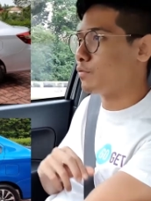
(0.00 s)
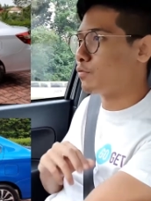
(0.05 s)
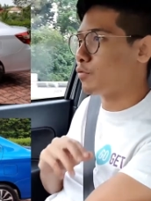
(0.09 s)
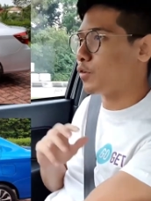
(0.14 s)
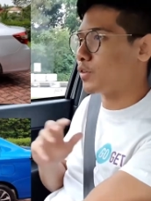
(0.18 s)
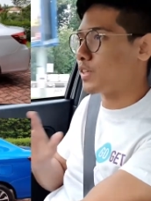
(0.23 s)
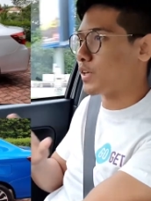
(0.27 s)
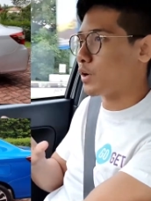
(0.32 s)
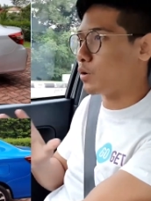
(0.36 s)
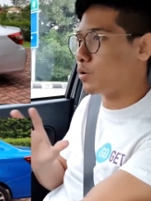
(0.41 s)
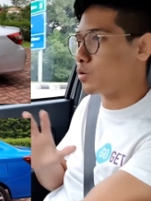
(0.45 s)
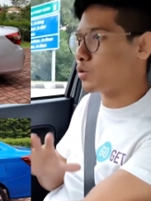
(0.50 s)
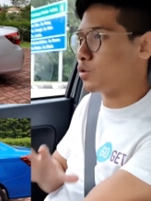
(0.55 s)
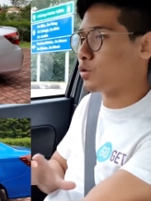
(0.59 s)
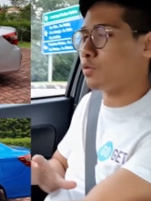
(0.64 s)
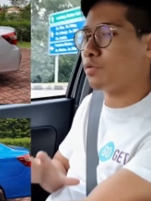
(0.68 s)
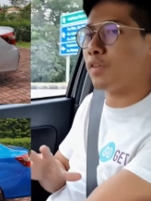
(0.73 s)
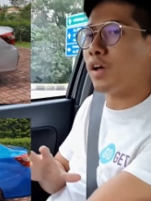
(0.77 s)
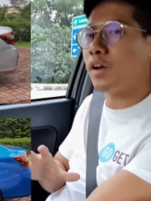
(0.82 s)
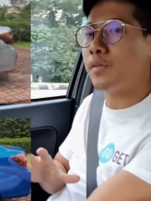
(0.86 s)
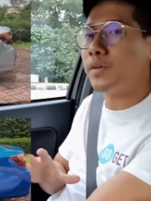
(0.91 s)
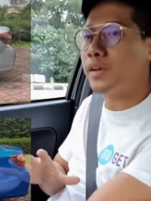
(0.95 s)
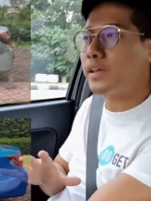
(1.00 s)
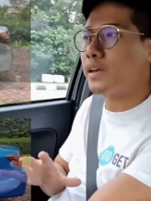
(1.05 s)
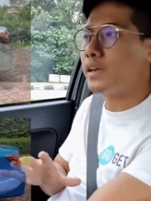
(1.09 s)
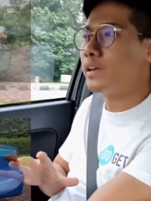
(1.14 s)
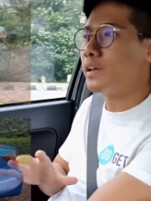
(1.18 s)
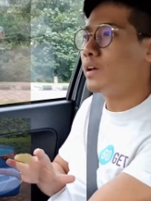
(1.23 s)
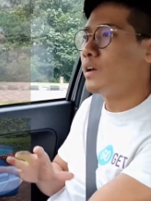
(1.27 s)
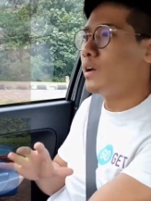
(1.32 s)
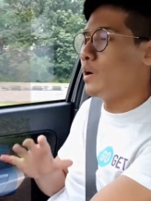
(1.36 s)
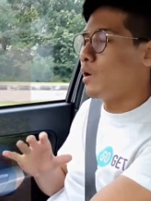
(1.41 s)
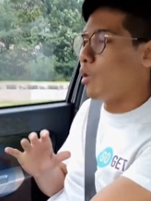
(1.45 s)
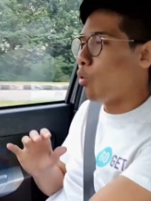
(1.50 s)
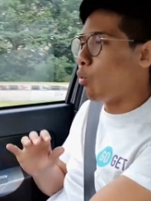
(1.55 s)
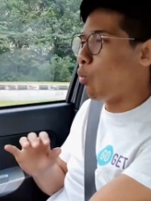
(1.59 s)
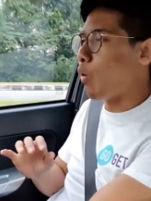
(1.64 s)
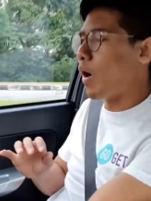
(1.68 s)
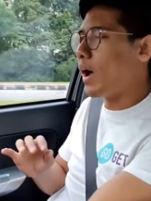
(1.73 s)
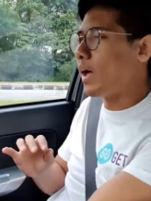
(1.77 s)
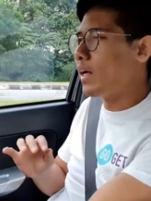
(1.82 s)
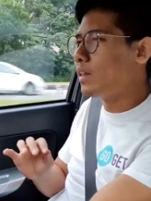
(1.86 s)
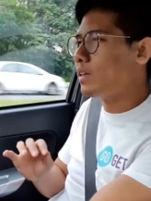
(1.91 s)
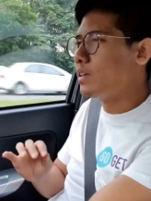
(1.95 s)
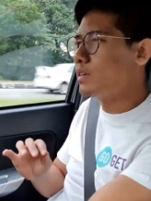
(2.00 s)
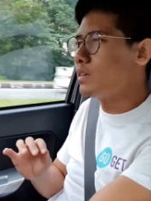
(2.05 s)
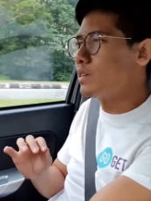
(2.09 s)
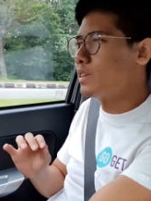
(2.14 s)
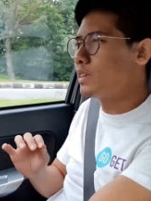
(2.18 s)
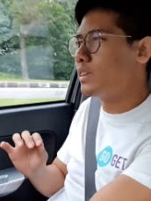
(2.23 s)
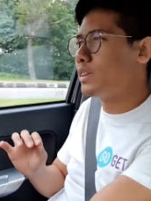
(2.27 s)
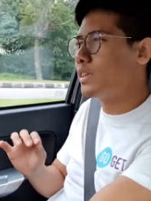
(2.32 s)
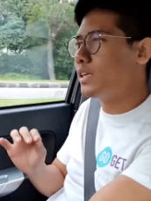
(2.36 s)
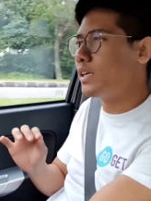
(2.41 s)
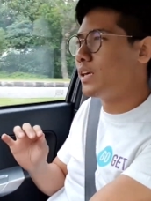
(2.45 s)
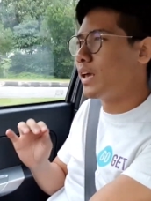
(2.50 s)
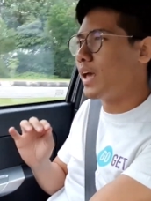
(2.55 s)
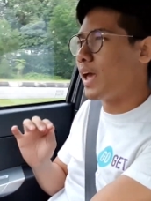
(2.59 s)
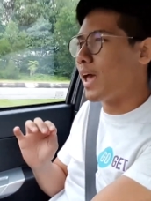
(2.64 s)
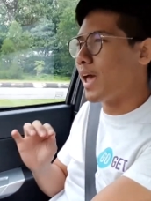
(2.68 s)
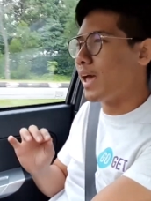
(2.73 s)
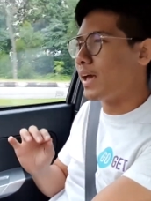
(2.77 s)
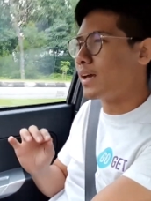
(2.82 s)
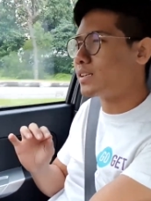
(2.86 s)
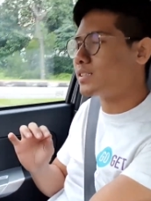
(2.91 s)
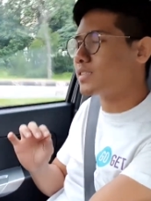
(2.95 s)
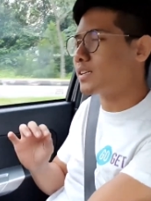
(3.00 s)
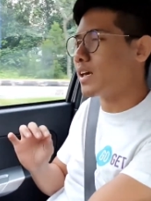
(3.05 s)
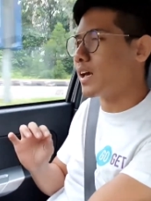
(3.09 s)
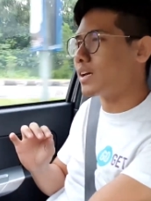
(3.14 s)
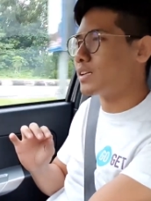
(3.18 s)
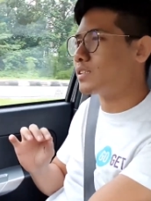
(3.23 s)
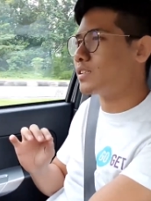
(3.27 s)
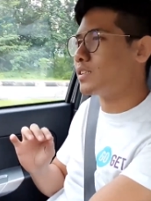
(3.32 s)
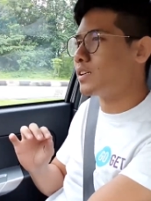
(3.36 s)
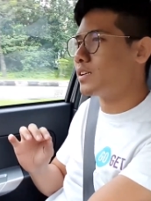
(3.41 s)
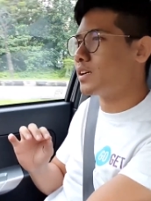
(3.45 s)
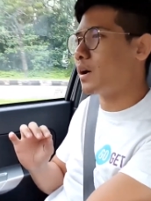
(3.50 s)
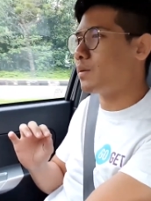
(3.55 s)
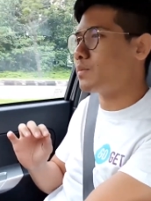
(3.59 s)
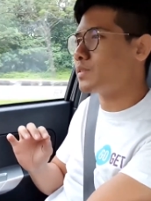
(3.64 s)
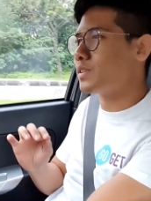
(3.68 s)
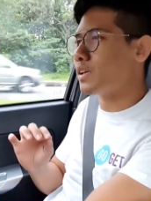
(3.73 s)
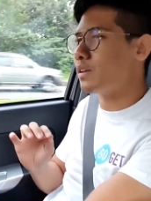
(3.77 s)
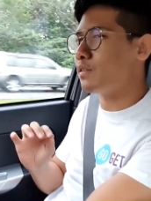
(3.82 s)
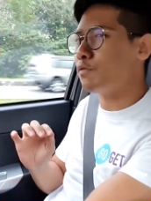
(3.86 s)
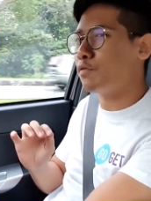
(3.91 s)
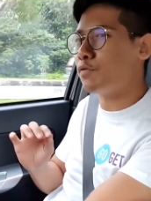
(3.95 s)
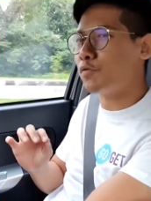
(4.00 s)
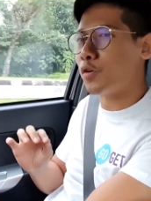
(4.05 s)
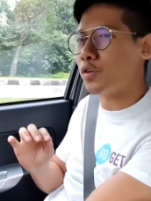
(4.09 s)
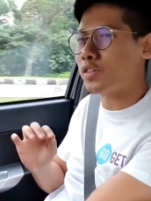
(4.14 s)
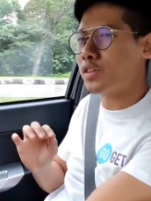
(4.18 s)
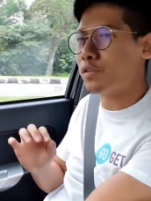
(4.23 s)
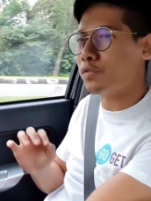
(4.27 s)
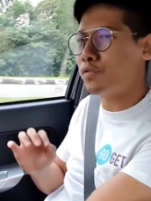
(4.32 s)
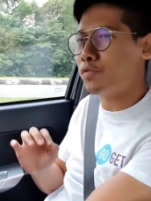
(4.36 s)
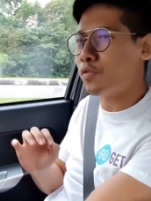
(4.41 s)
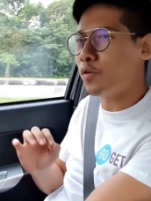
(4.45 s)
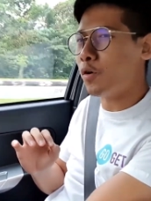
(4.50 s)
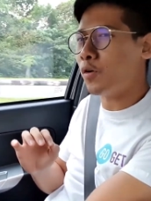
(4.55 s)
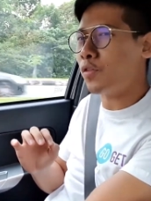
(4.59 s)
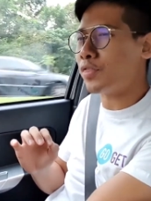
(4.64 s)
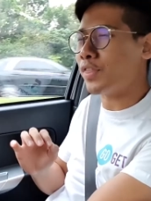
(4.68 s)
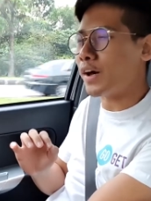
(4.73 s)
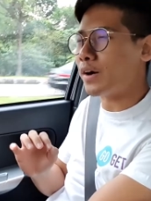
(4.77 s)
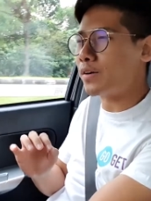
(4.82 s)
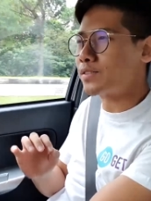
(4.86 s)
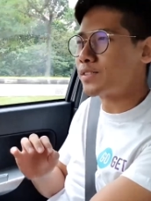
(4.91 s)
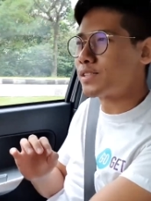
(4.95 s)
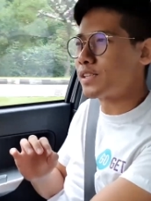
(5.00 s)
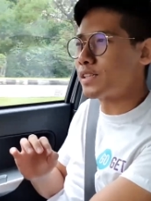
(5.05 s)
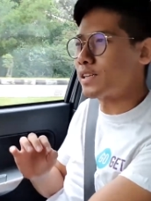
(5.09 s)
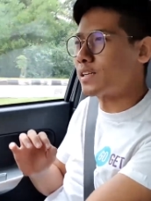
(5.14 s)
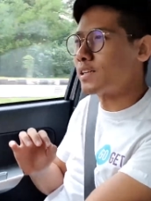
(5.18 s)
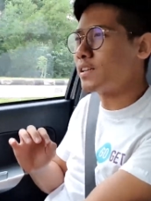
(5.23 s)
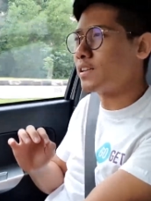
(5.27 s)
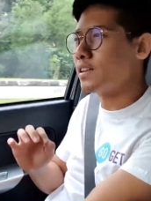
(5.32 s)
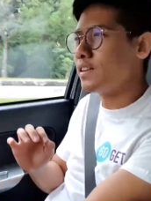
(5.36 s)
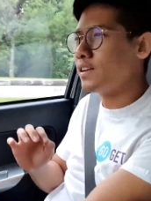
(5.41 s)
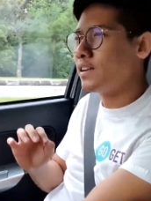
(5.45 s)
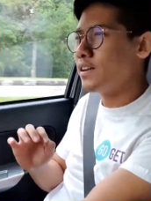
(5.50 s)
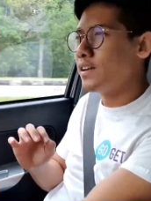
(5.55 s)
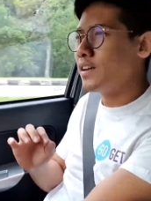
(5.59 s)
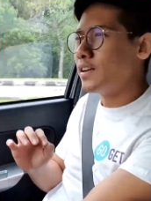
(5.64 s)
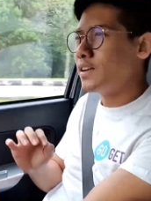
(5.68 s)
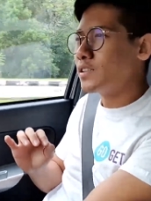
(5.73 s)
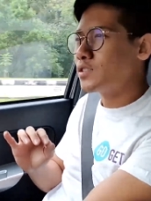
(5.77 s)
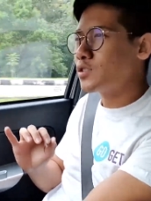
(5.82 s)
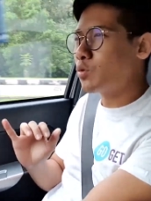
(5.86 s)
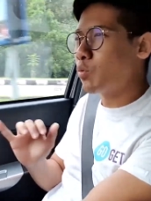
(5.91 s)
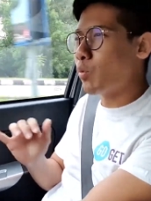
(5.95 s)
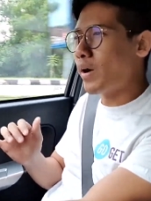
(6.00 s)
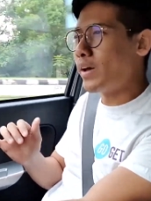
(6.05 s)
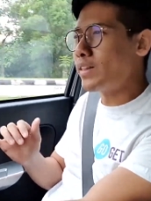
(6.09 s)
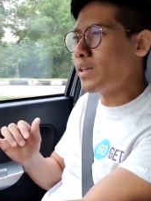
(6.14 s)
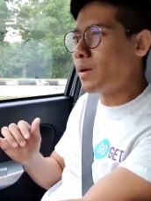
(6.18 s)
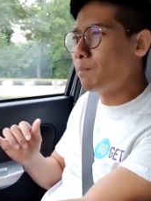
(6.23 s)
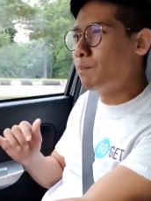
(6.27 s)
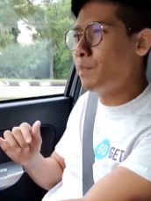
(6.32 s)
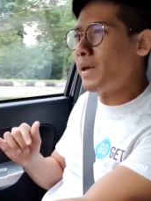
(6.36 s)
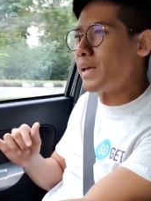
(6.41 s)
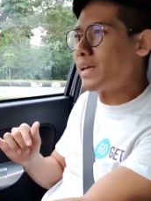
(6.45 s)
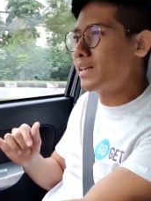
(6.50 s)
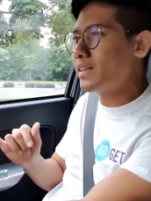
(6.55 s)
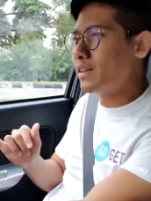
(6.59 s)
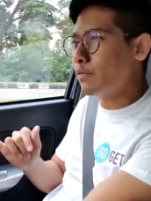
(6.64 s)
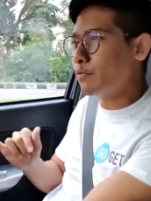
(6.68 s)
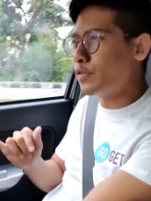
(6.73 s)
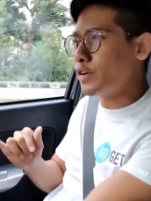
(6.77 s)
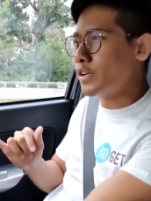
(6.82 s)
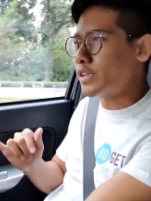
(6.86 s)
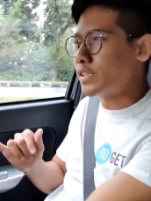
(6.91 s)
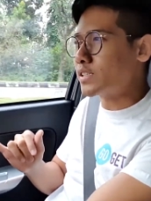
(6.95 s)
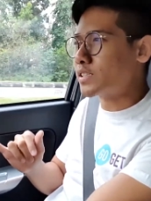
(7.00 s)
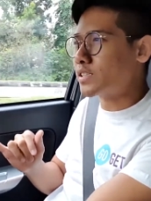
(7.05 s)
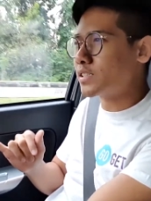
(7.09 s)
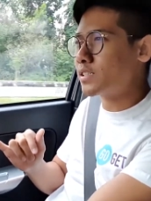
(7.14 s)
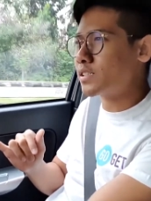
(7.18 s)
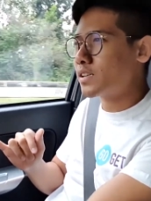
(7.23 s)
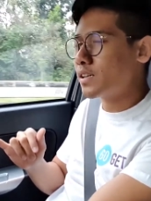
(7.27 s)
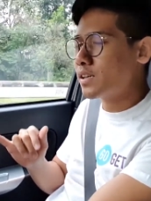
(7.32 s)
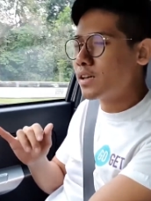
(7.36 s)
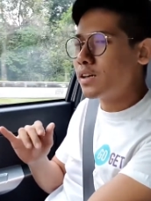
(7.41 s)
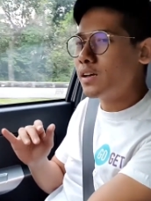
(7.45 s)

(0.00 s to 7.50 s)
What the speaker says: for the auto variant, while the X actually comes in 44,000. So why that big difference?